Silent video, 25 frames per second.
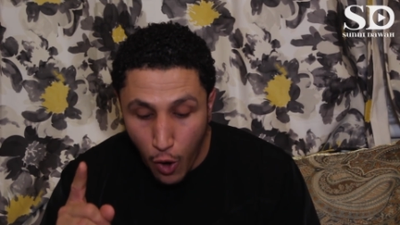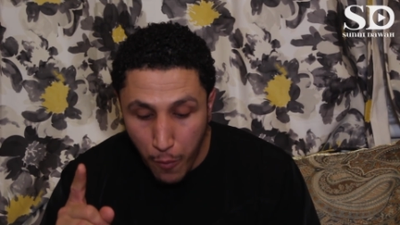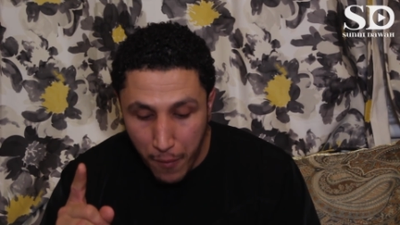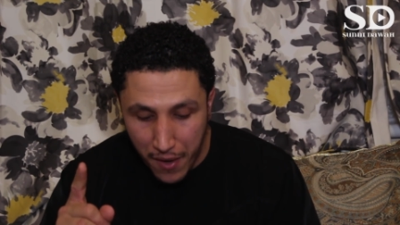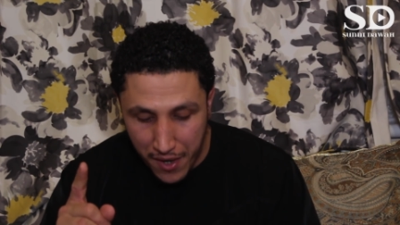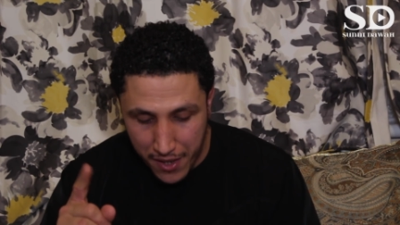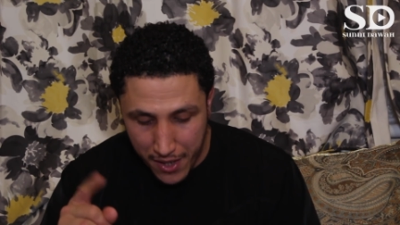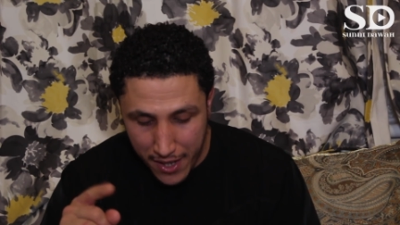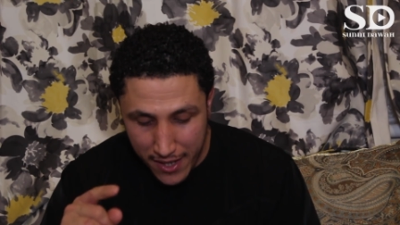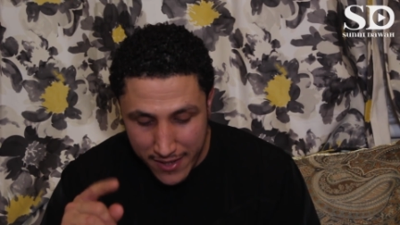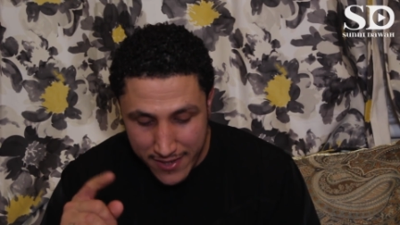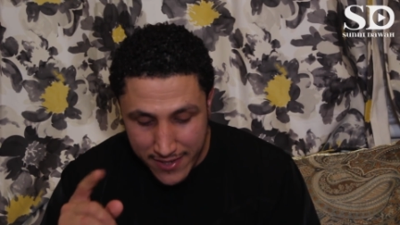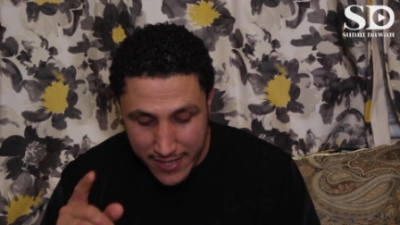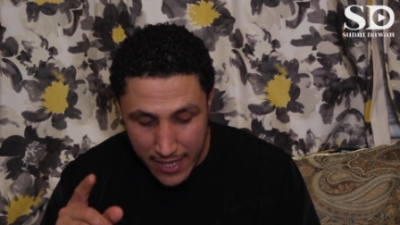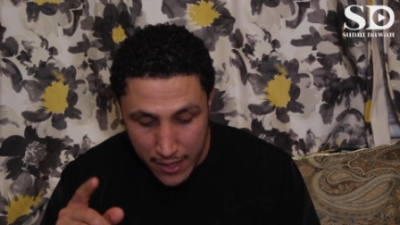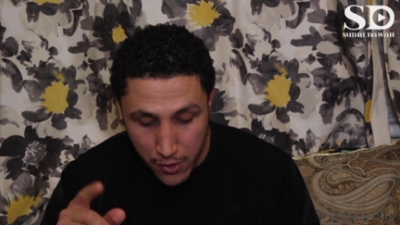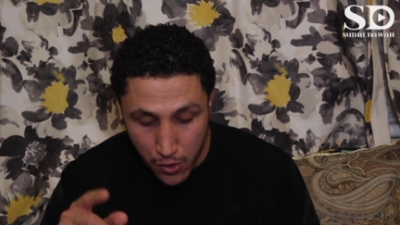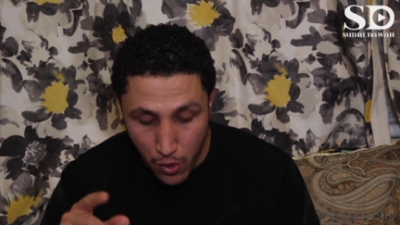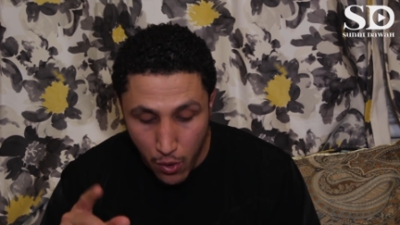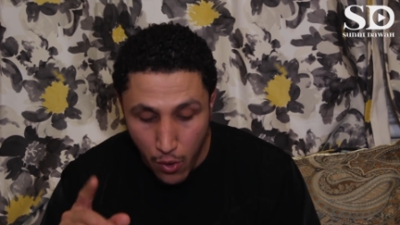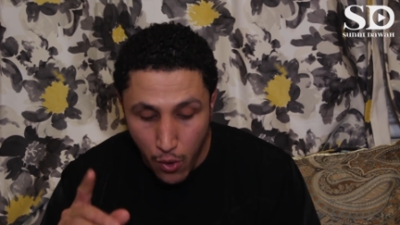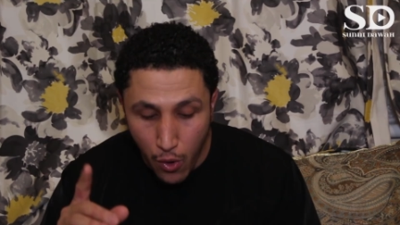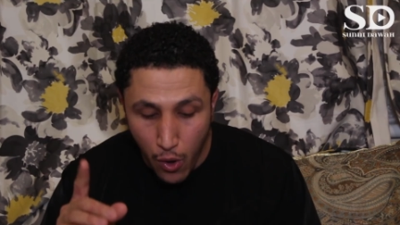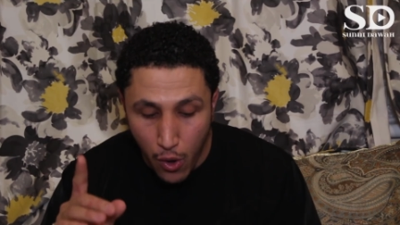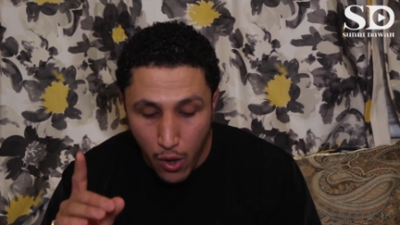Umar and
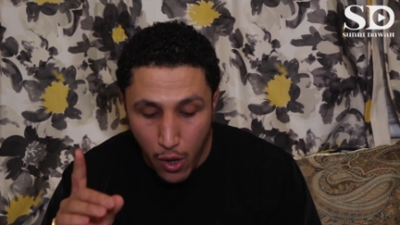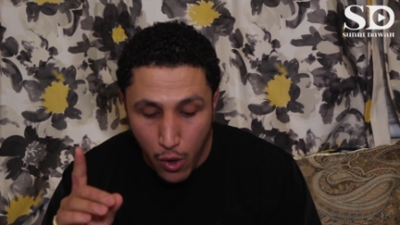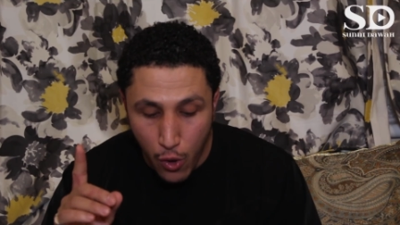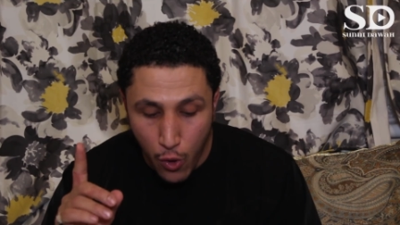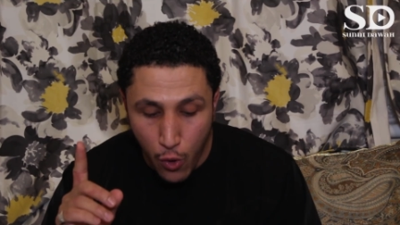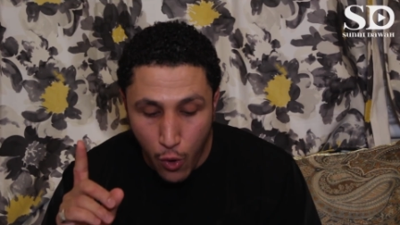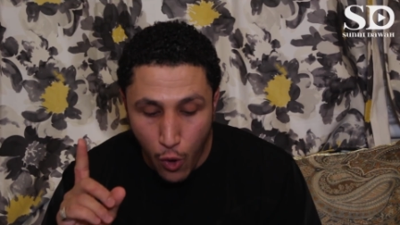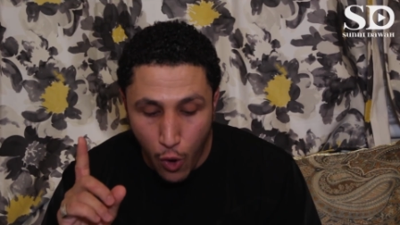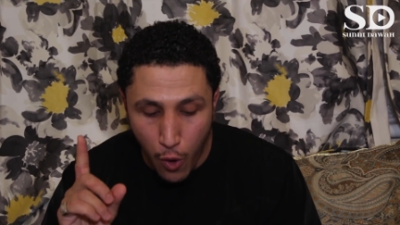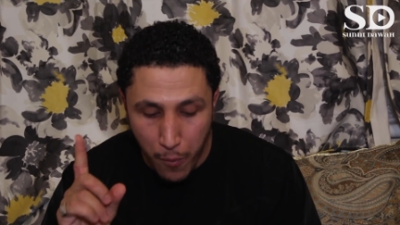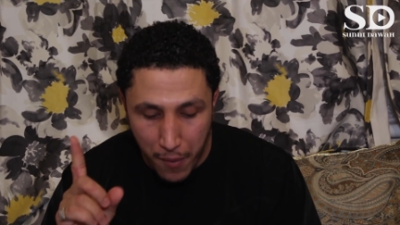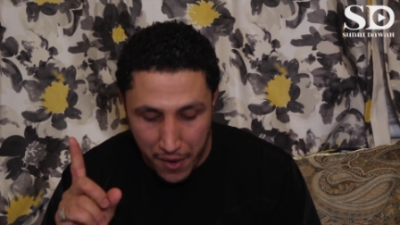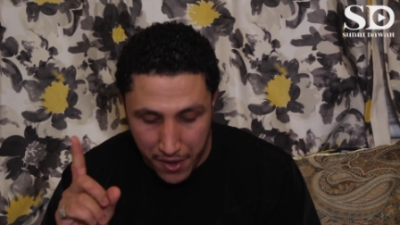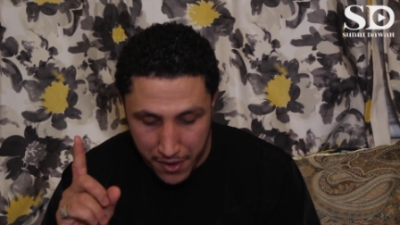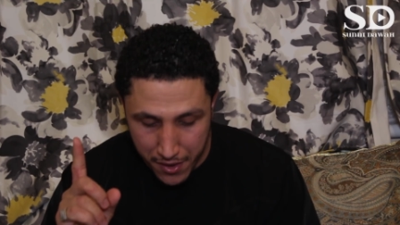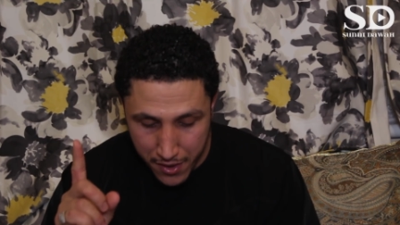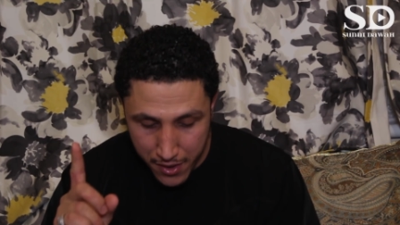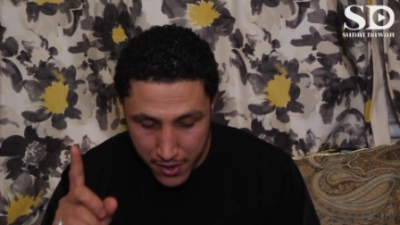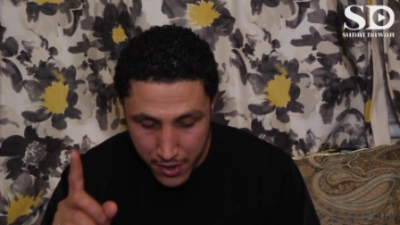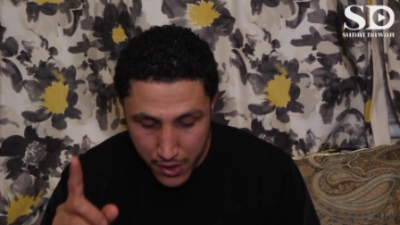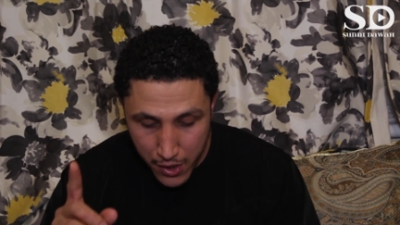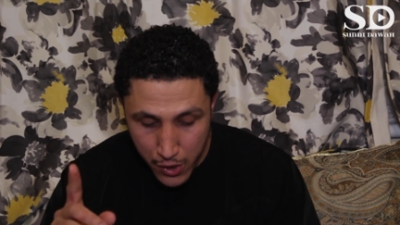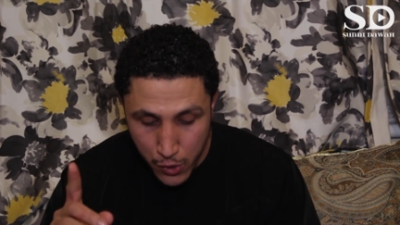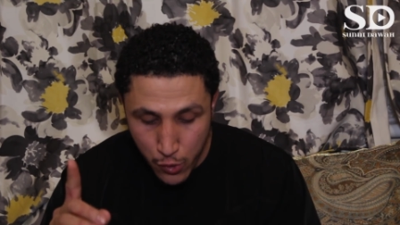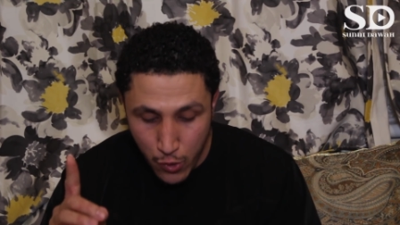said, oh, oh Umar,